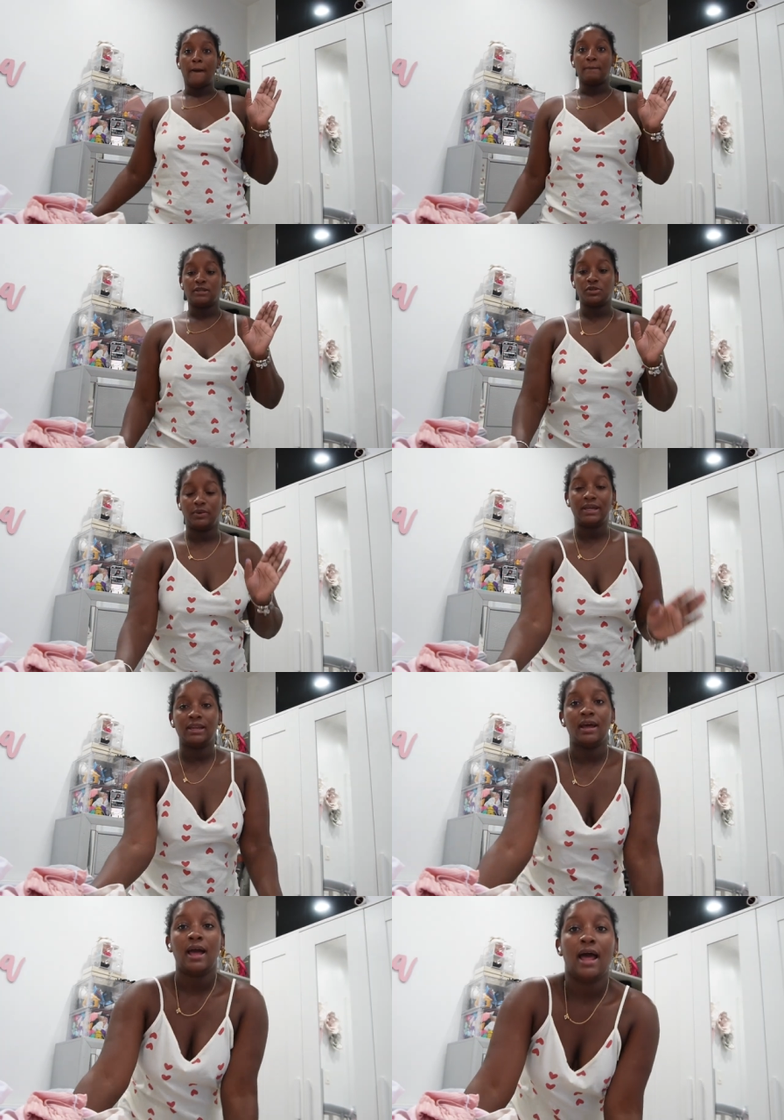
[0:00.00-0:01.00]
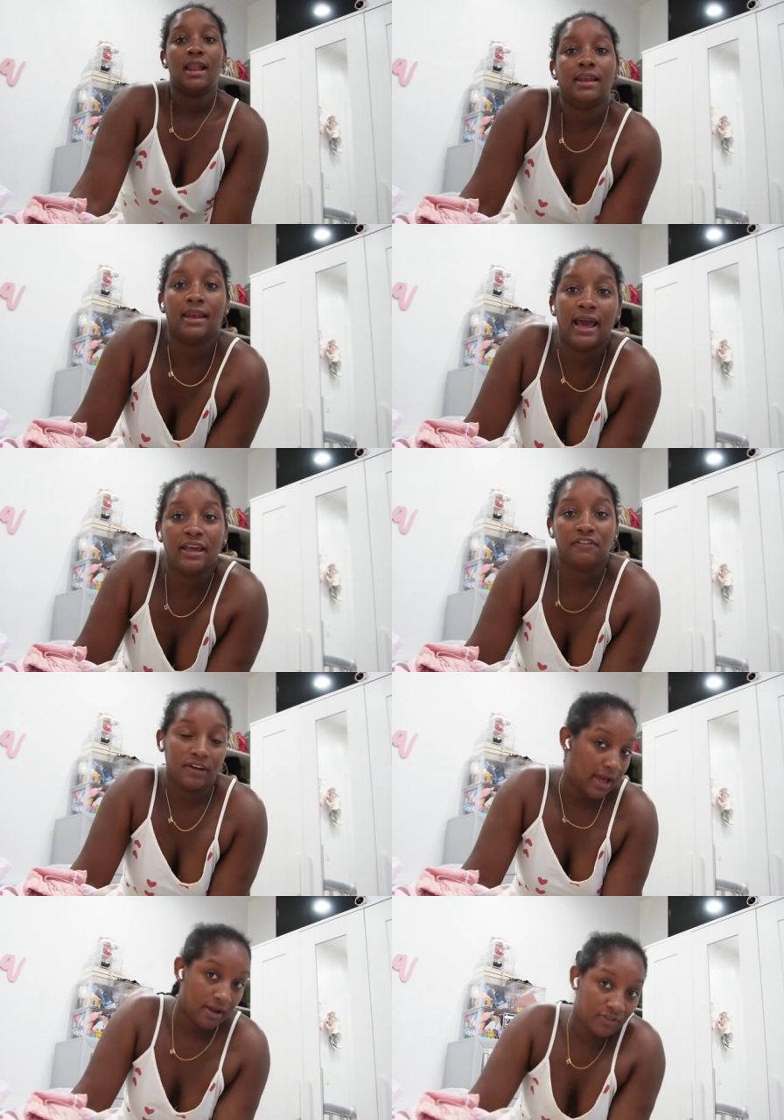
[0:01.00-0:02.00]
Between life
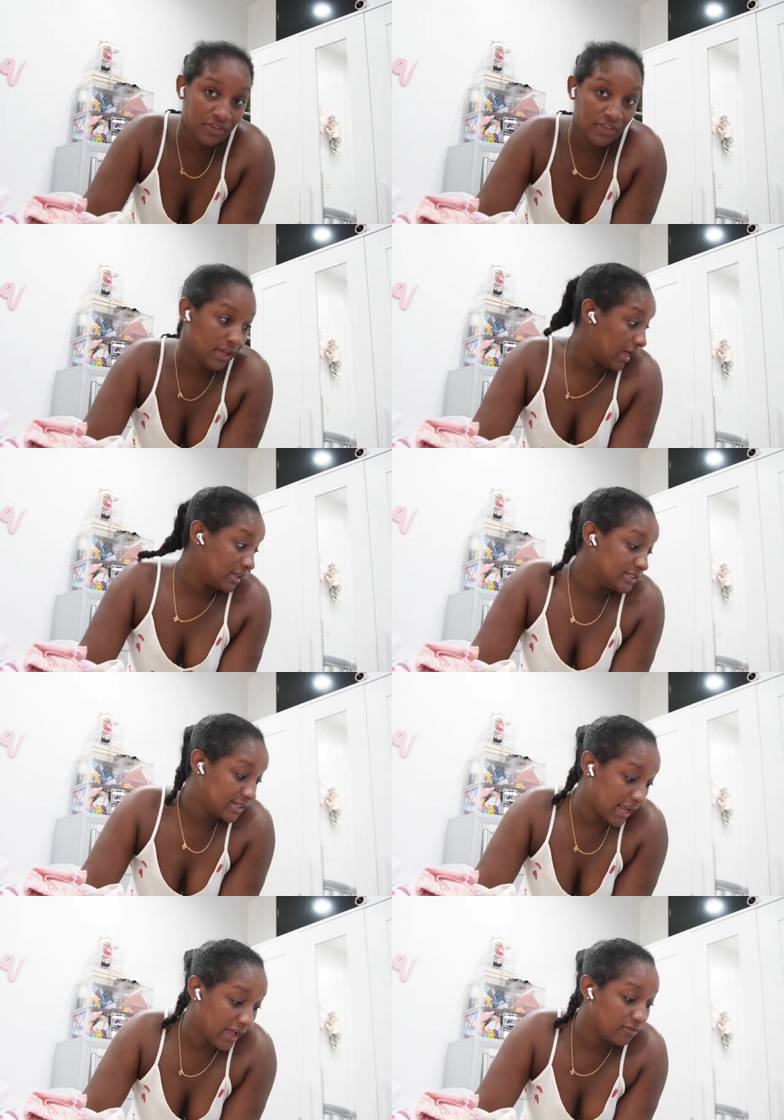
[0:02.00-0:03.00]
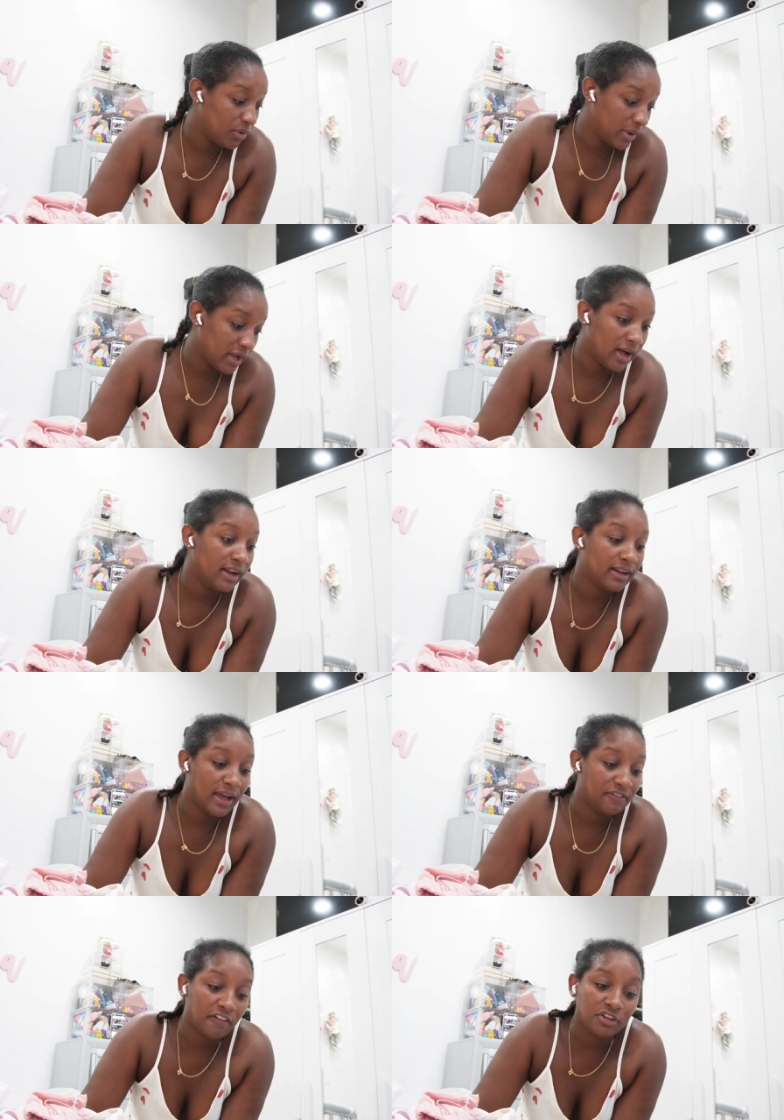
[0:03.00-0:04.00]
and everything else that I have going on in
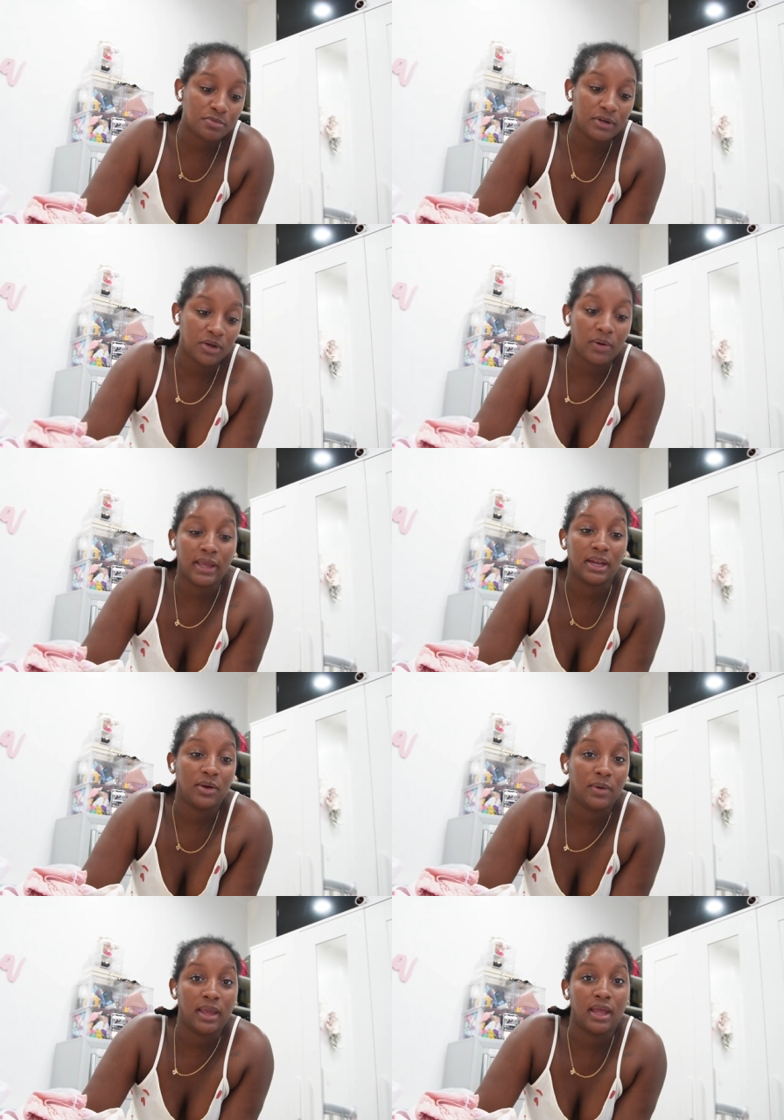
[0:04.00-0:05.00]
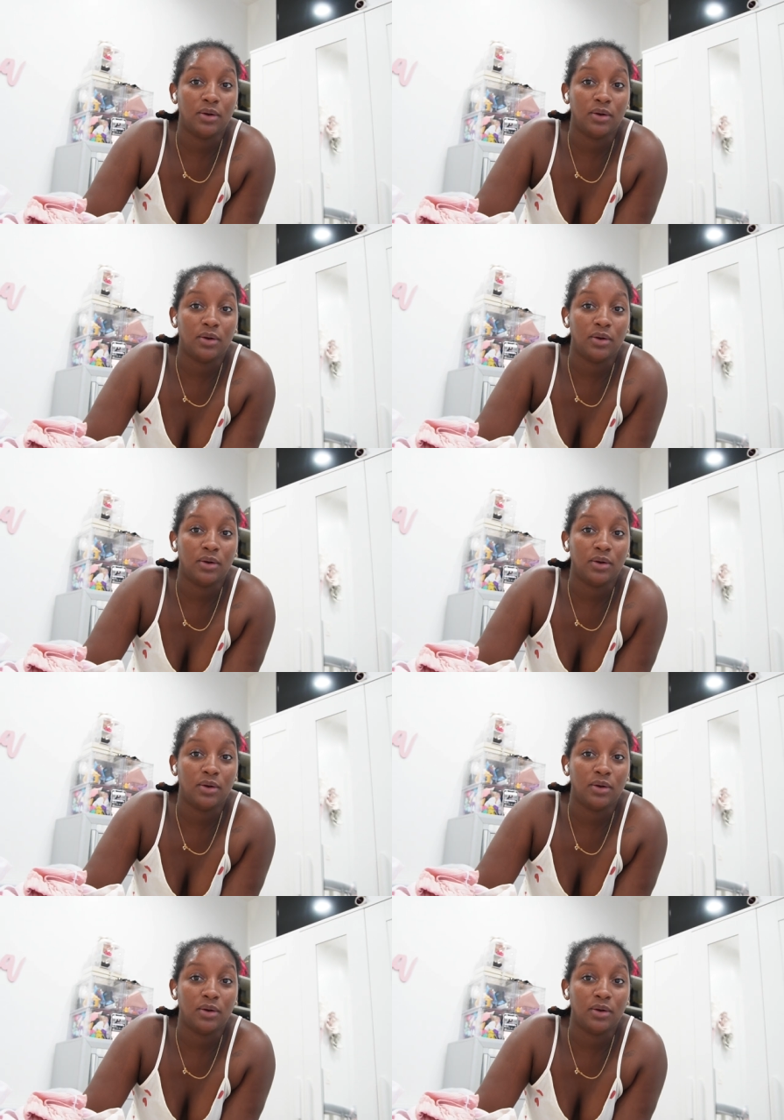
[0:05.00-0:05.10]
life, I've just been going. You got